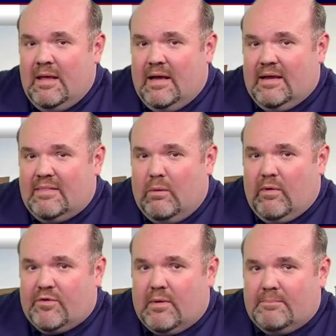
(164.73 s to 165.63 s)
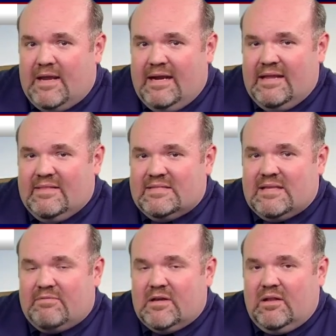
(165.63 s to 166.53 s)
Again, that weather update in the
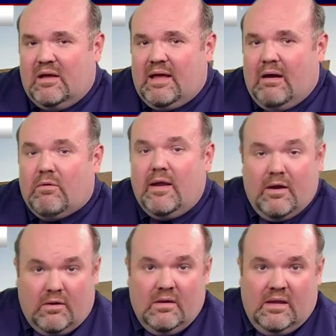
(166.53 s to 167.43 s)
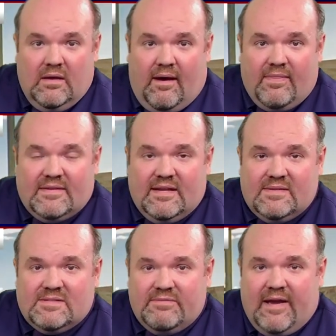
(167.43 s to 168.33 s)
7 o'clock hour here on the
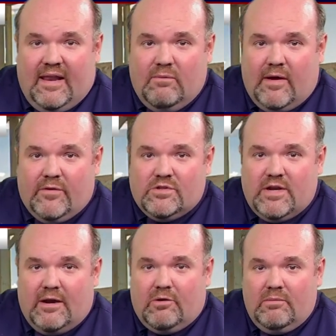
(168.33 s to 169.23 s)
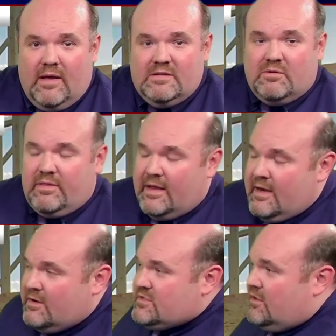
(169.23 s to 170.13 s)
Tennessee Valley Weather Channel. Until then,
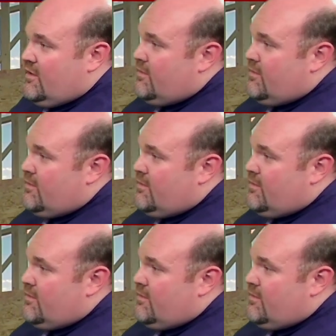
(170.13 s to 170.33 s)
here's a look at the